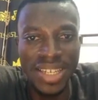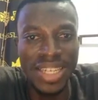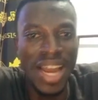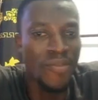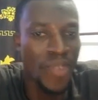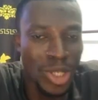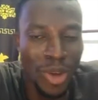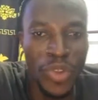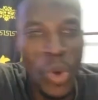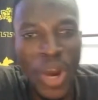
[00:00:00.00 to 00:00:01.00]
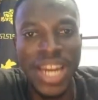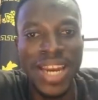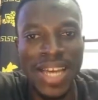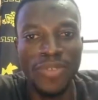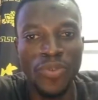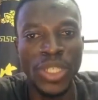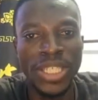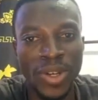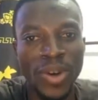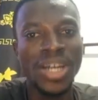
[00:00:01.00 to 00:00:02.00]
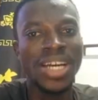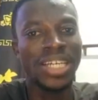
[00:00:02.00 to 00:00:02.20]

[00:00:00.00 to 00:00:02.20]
in the affairs of the UK, and as a point, you know,